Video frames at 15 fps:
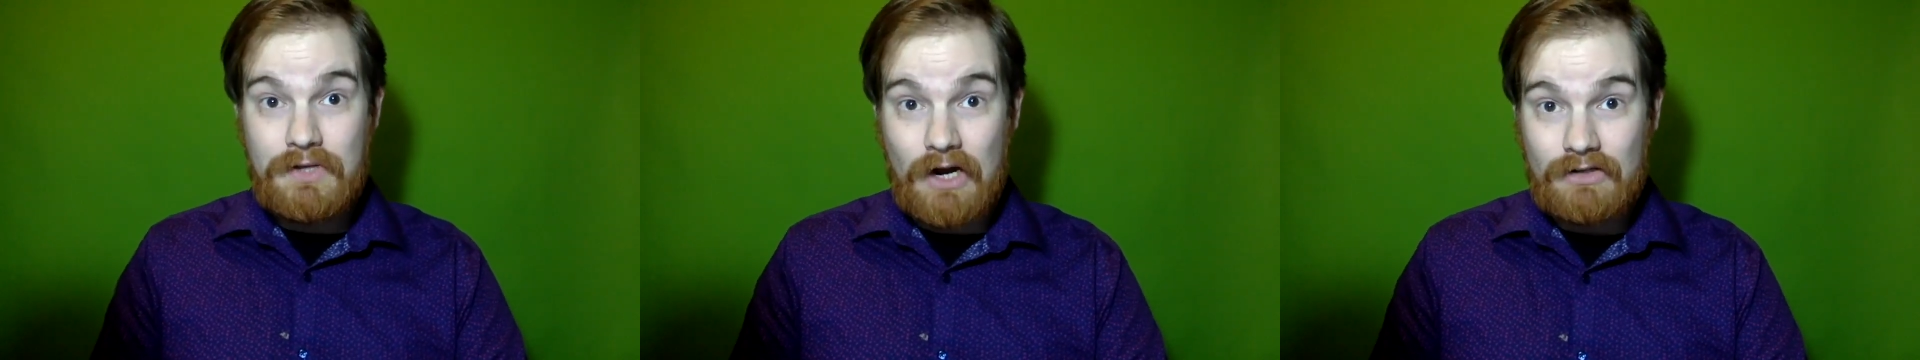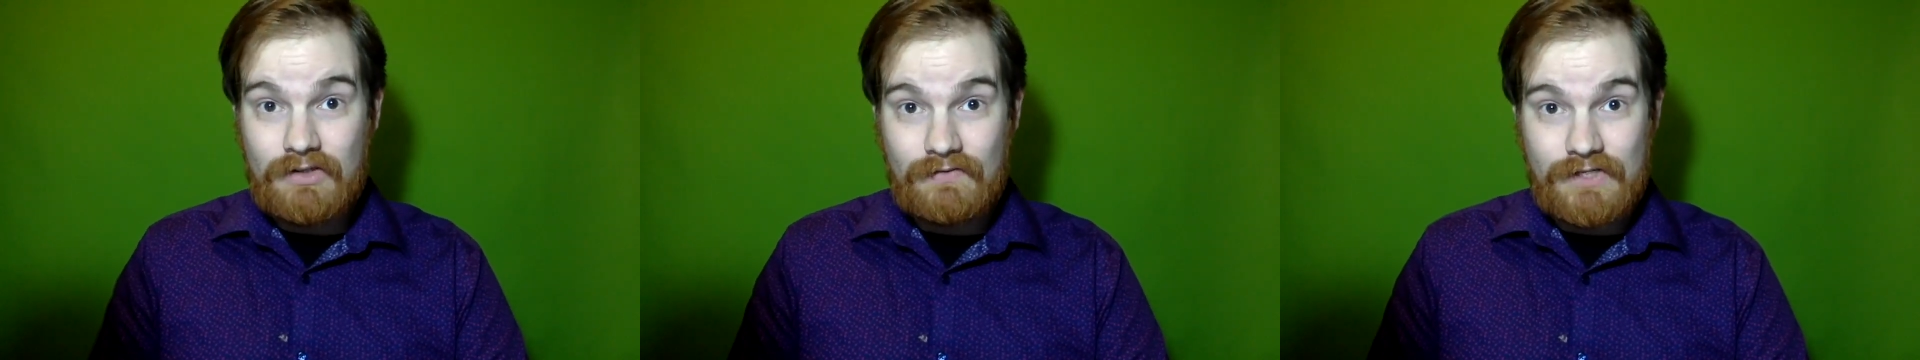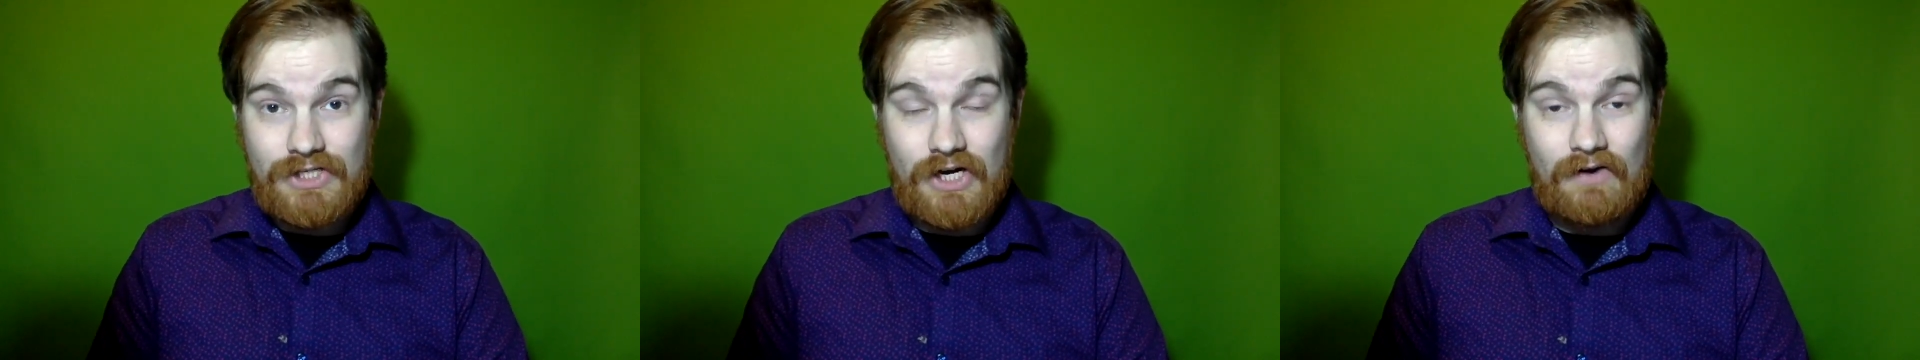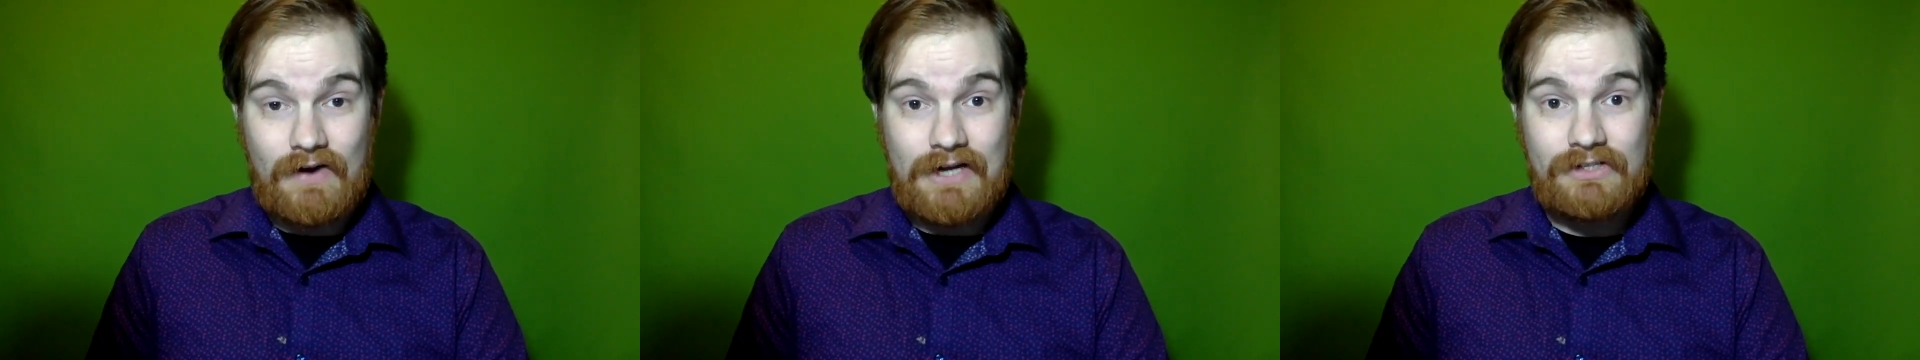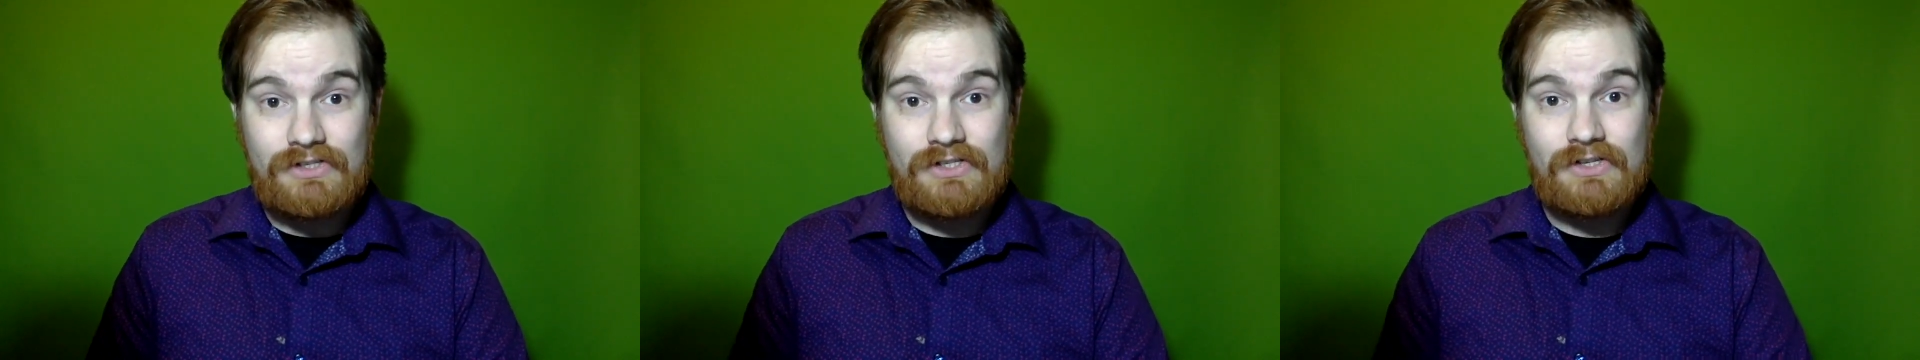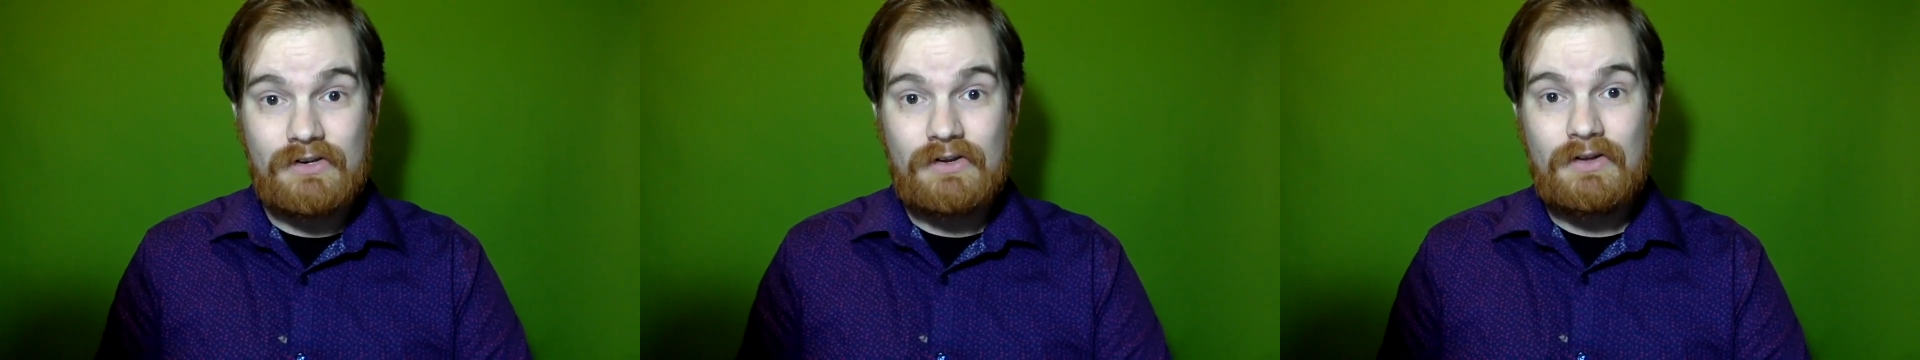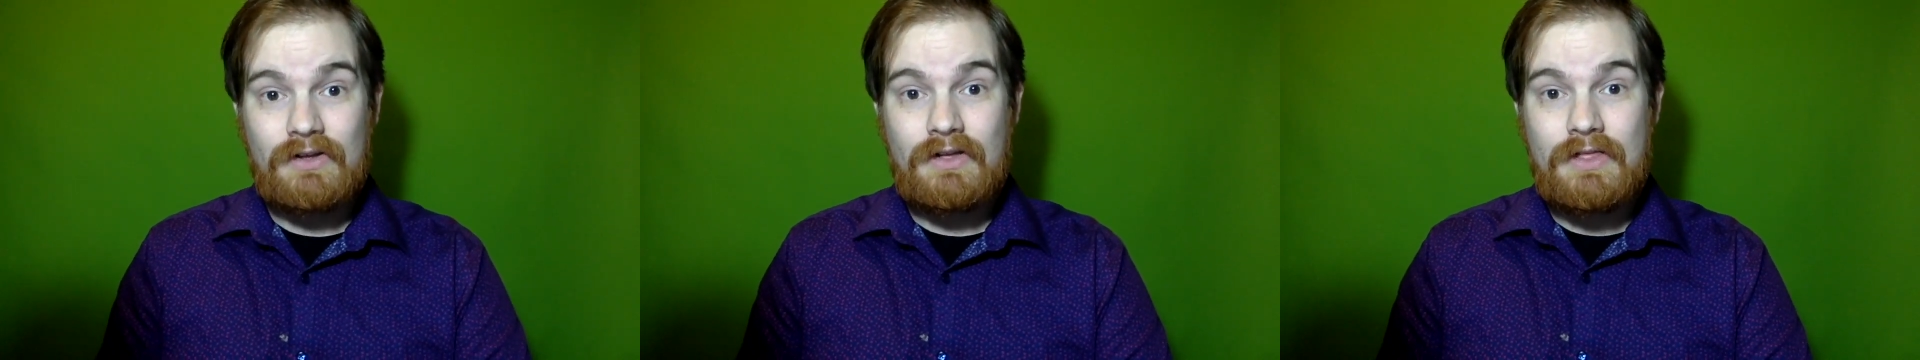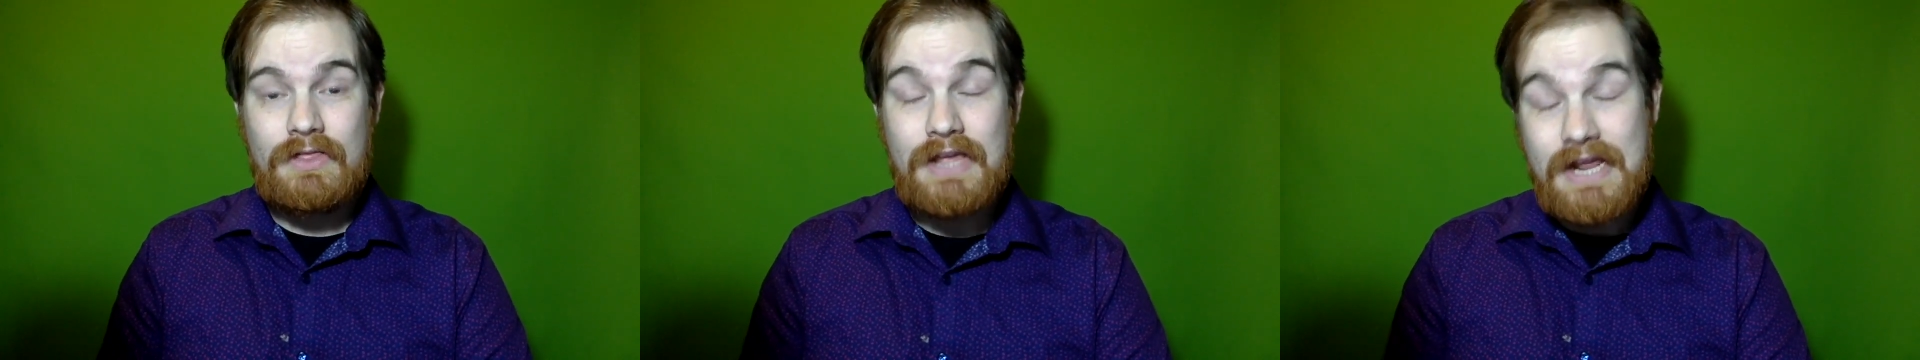Doctor regenerates,
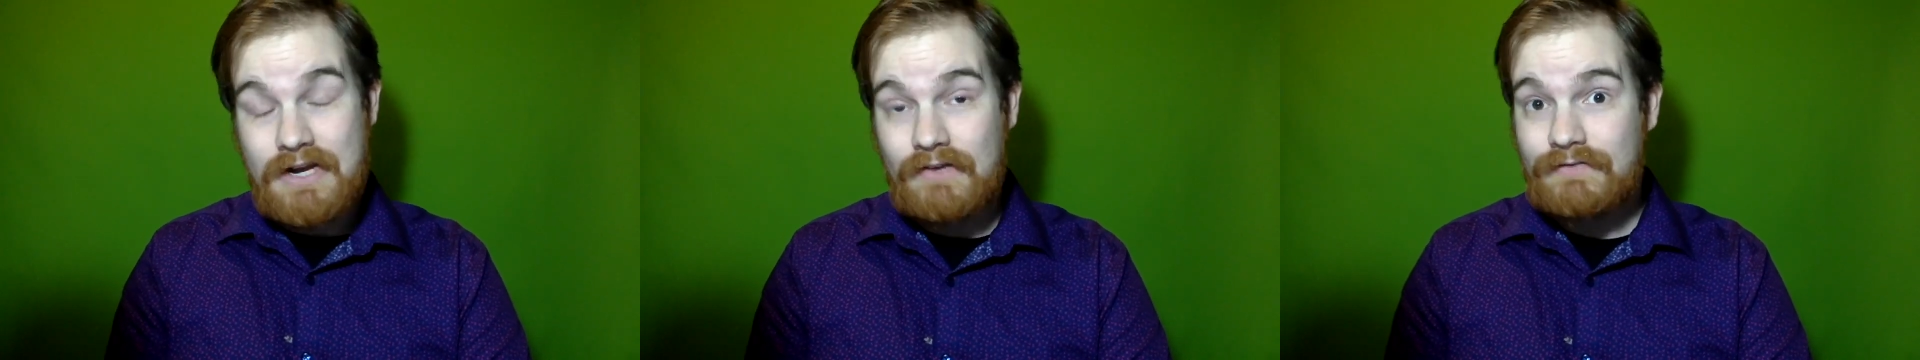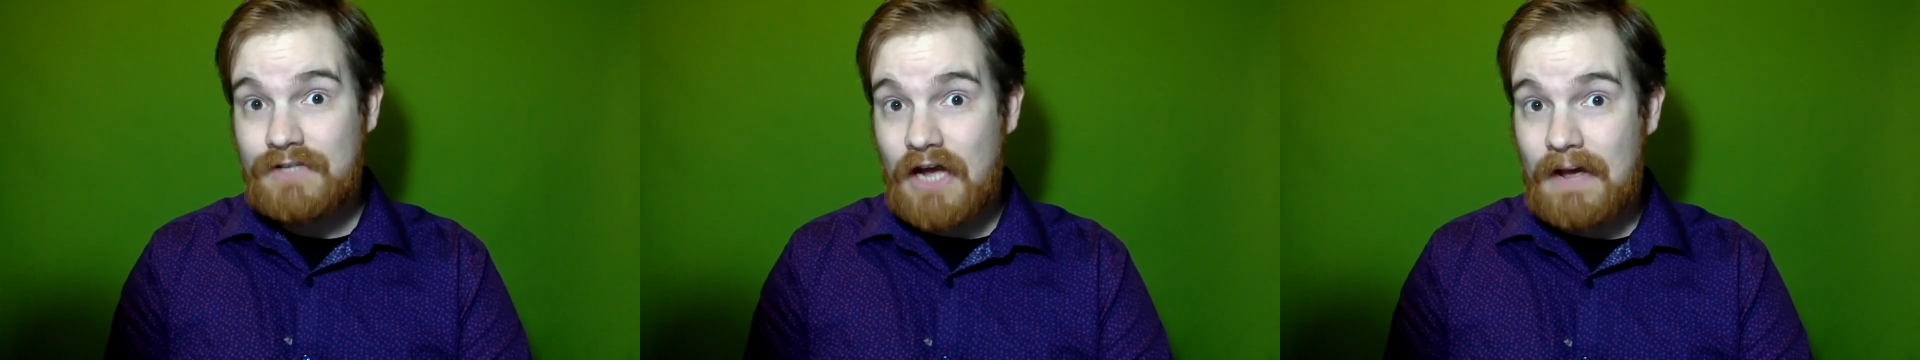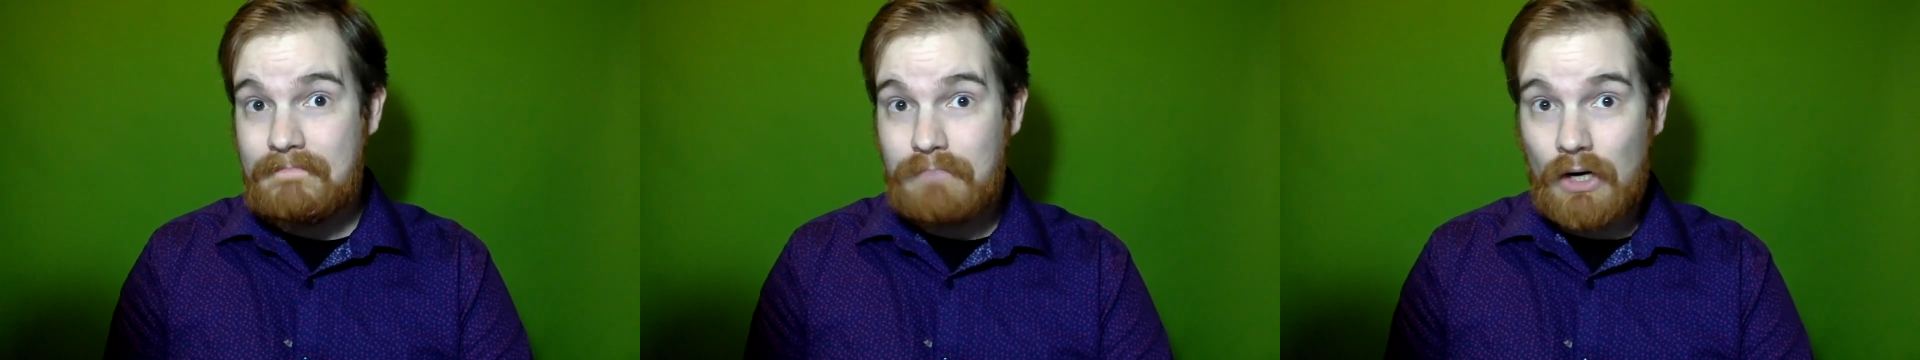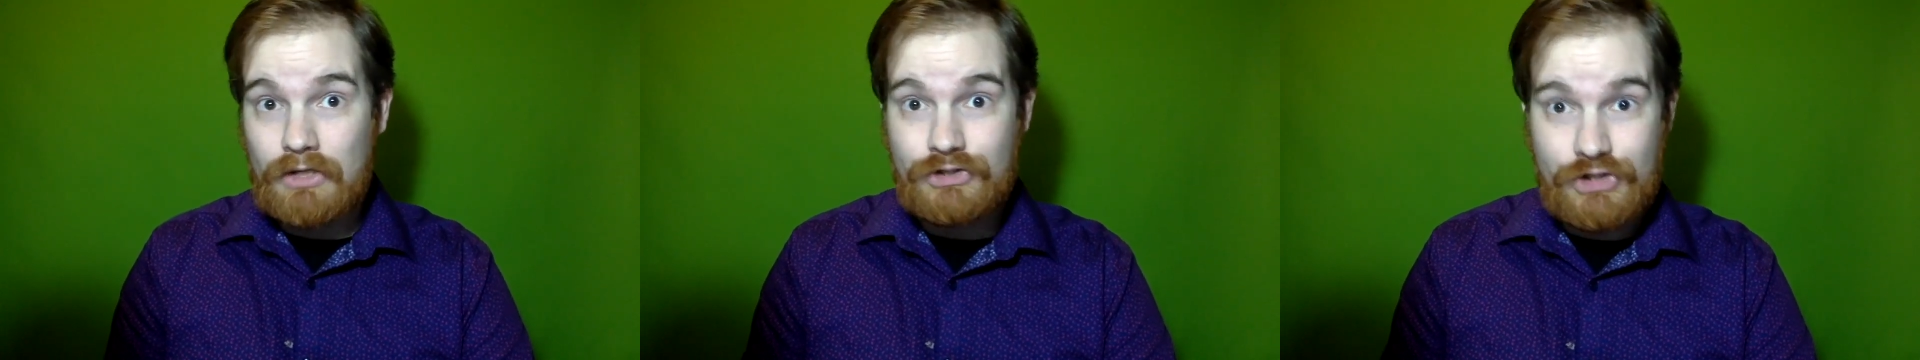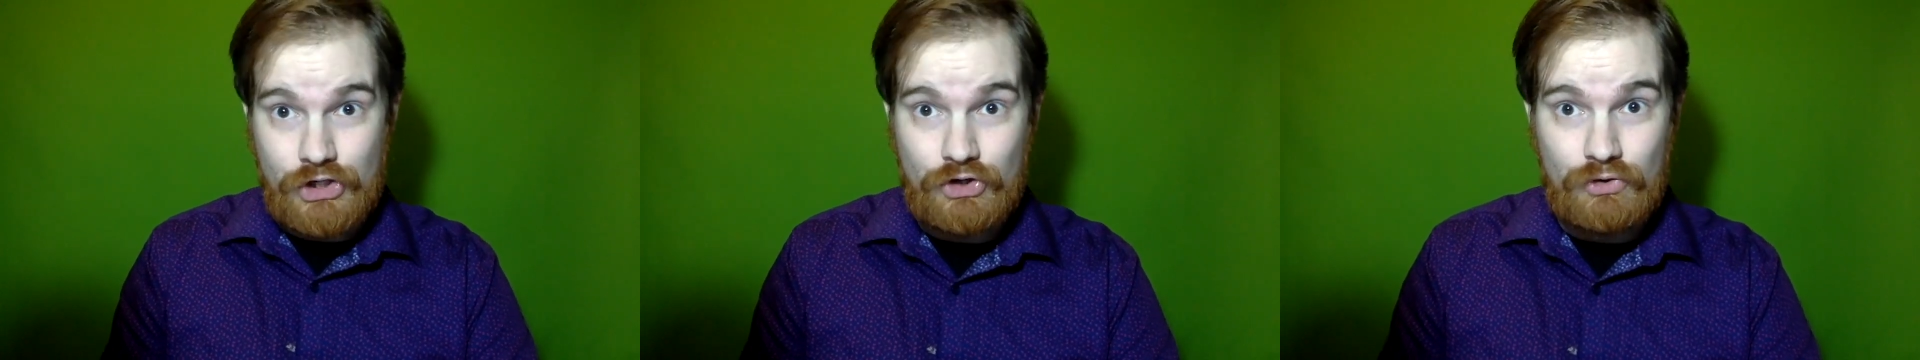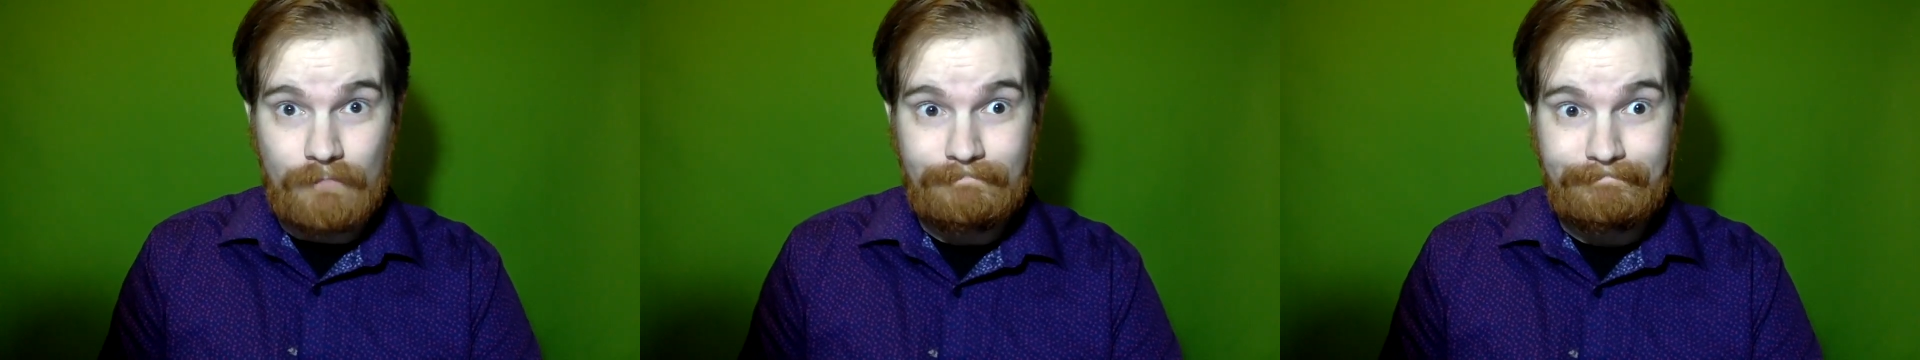The End of Time Part 2.